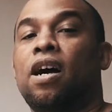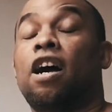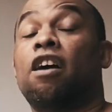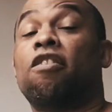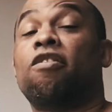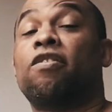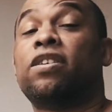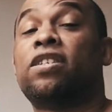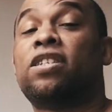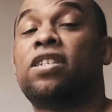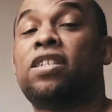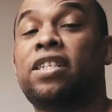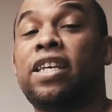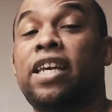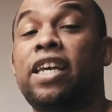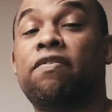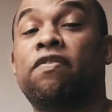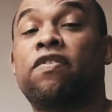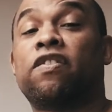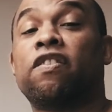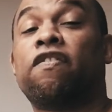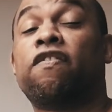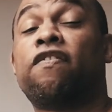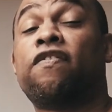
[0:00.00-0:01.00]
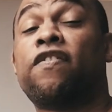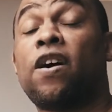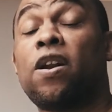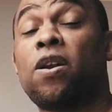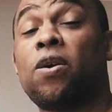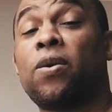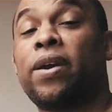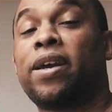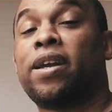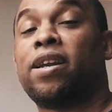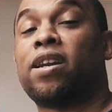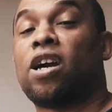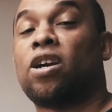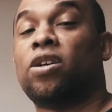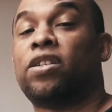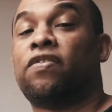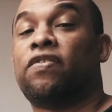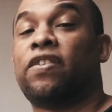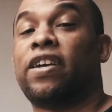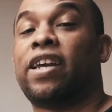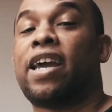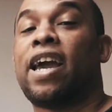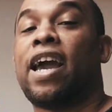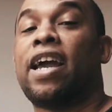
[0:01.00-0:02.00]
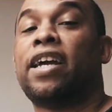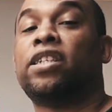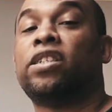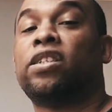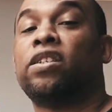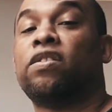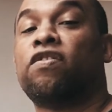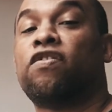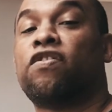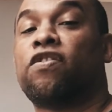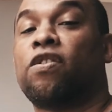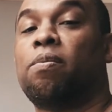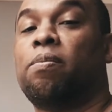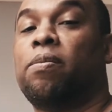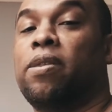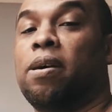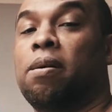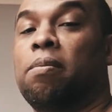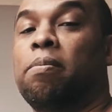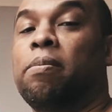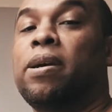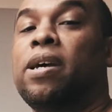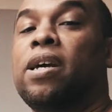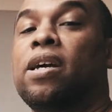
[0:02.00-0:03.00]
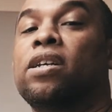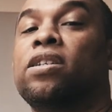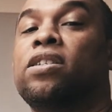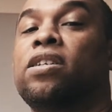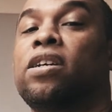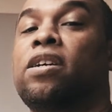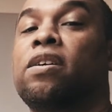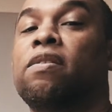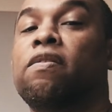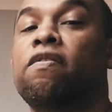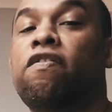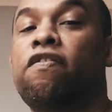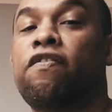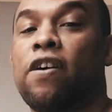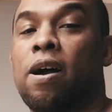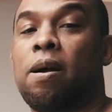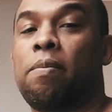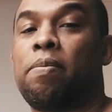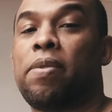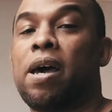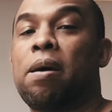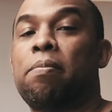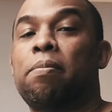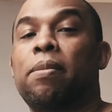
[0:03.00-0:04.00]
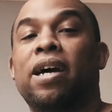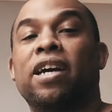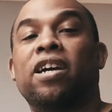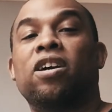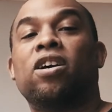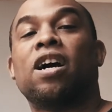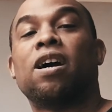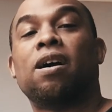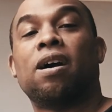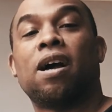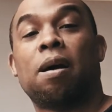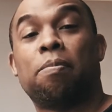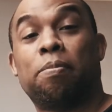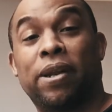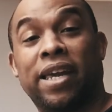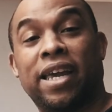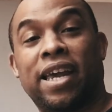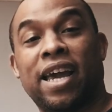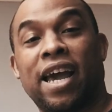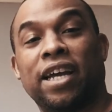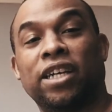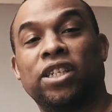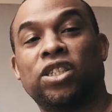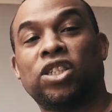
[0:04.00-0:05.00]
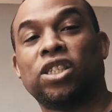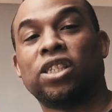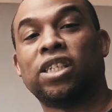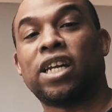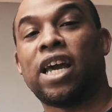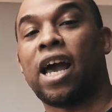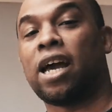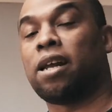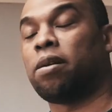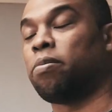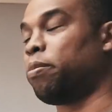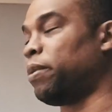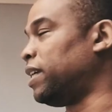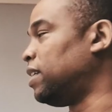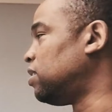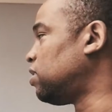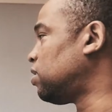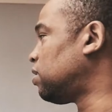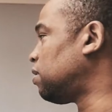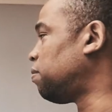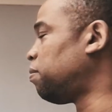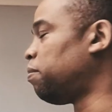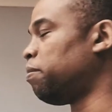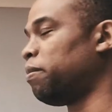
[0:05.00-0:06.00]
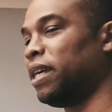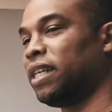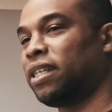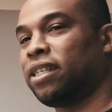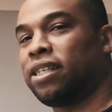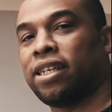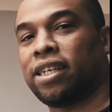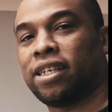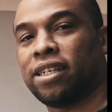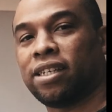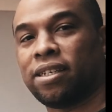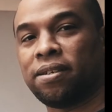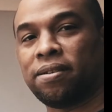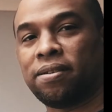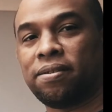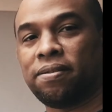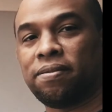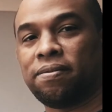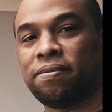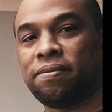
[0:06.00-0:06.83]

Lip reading: I received the following notification from them to confirm that my application had been submitted.